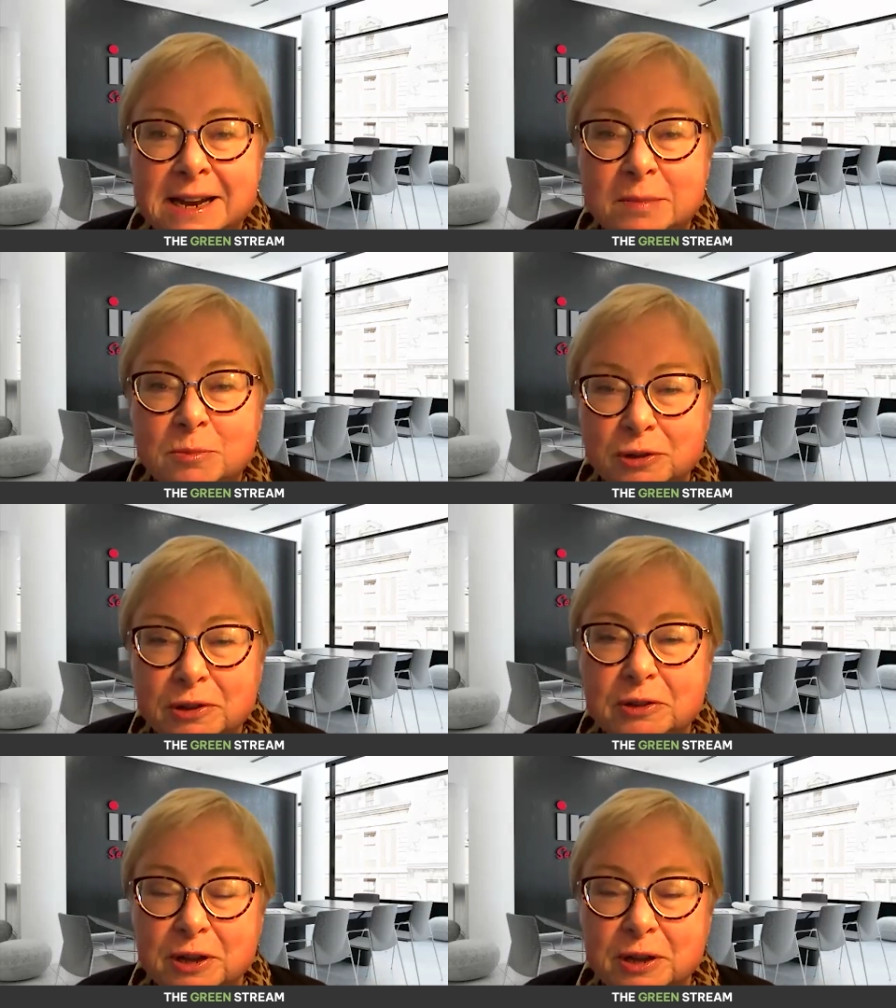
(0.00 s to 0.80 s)
Really
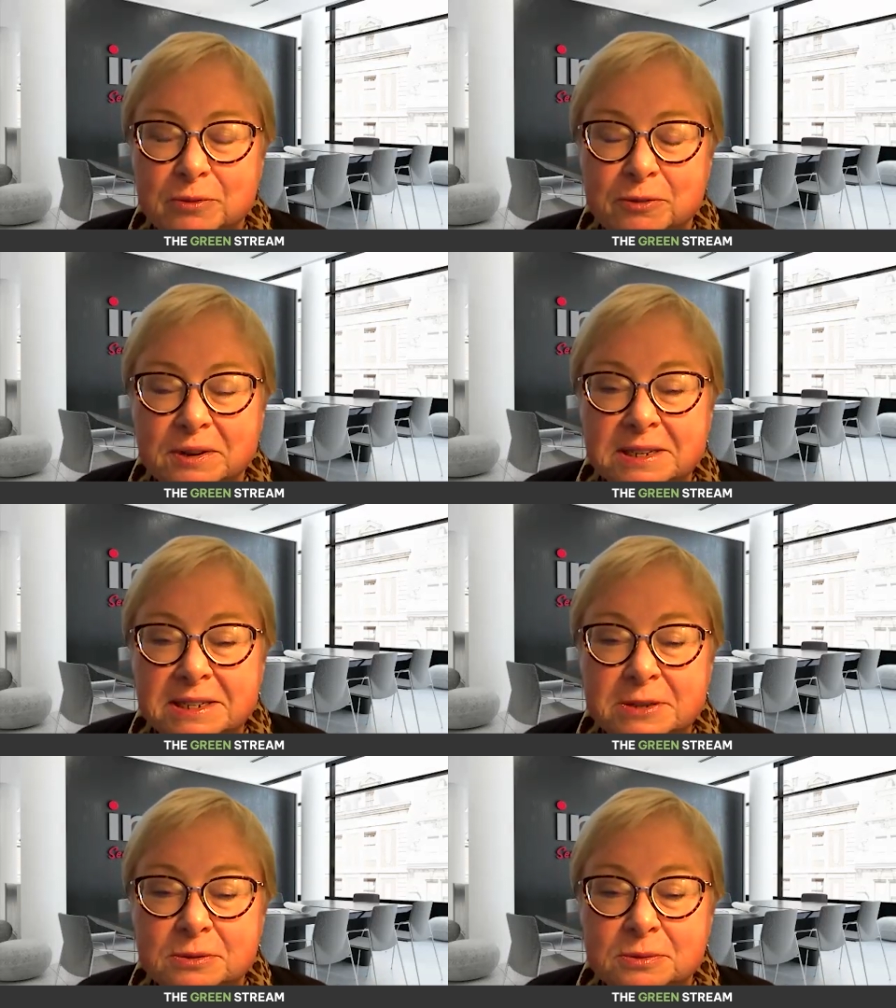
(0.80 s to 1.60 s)
looking forward
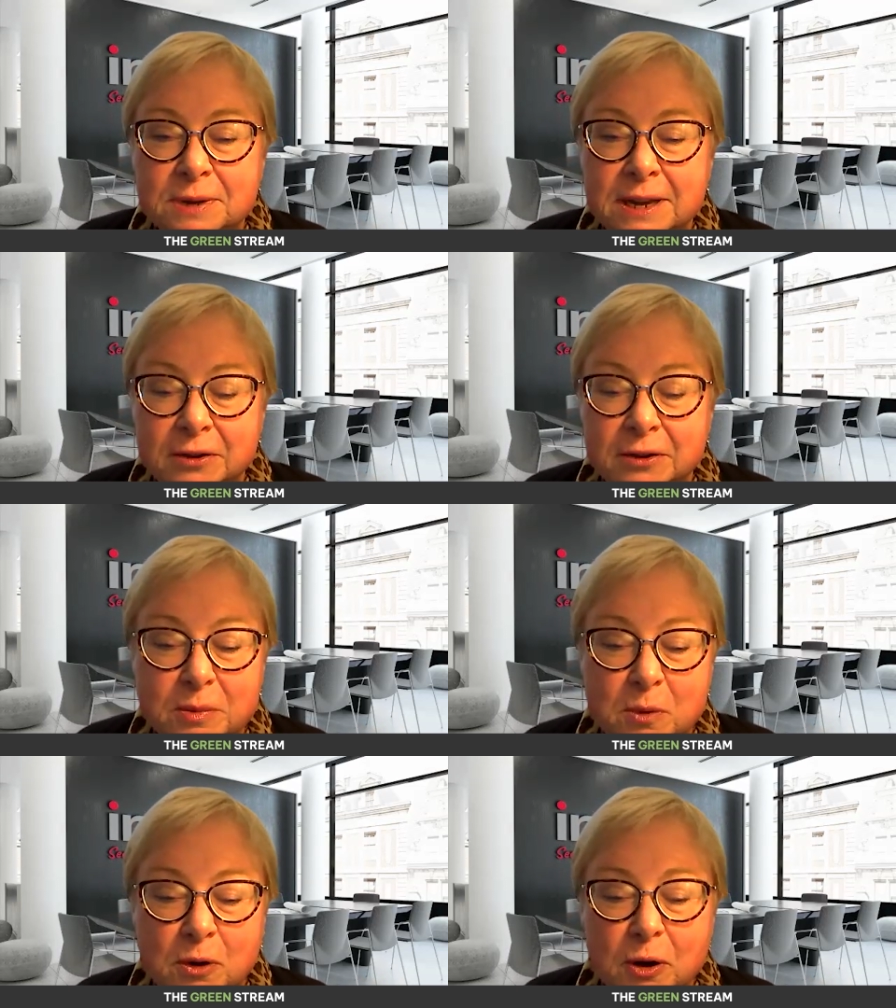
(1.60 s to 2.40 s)
to hearing
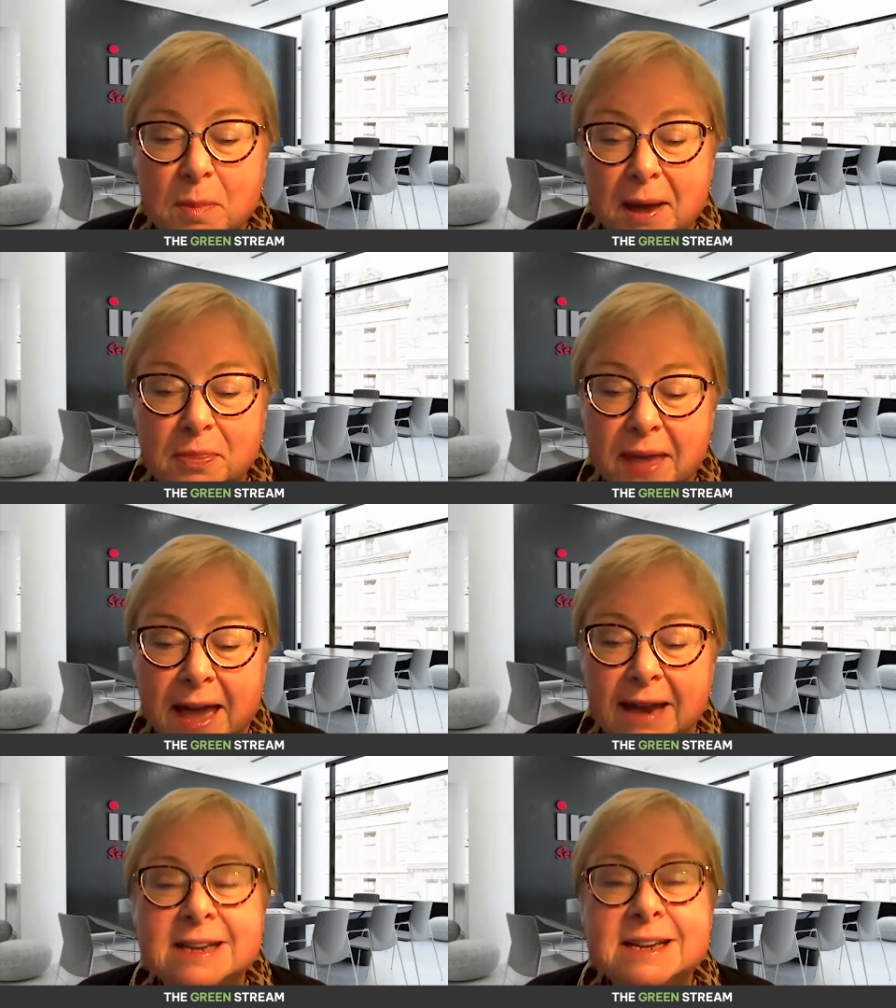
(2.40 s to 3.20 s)
more about
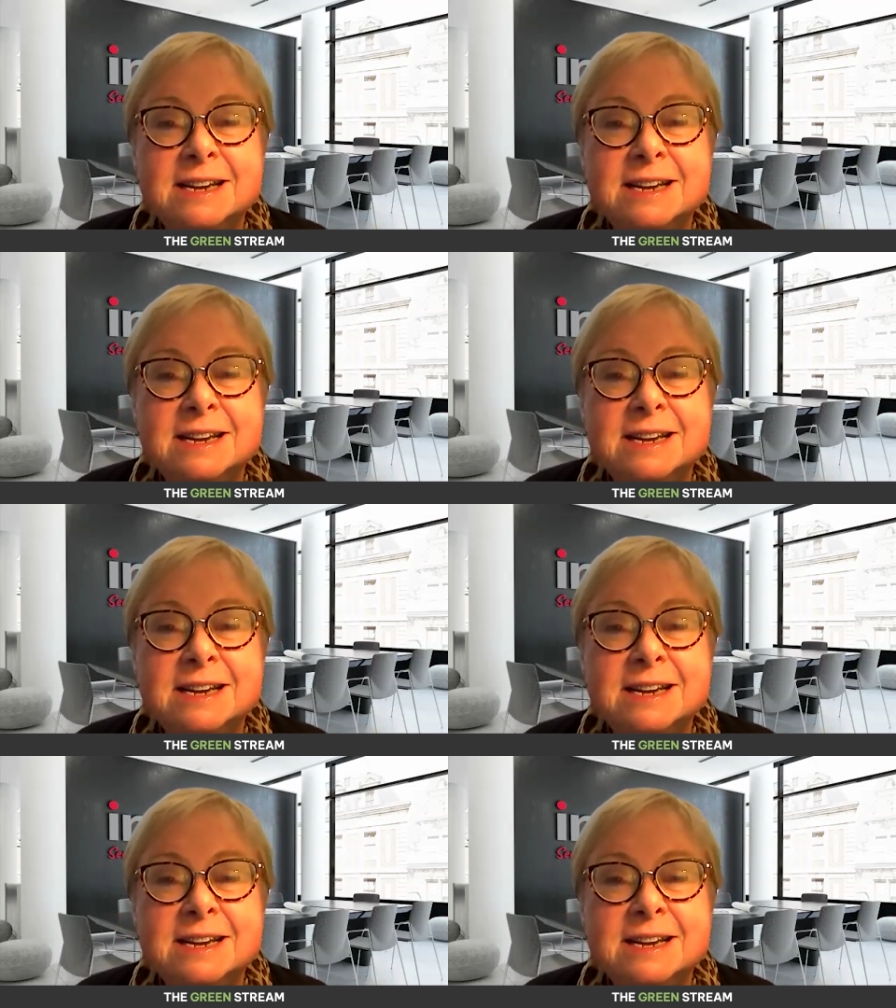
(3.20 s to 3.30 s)
that.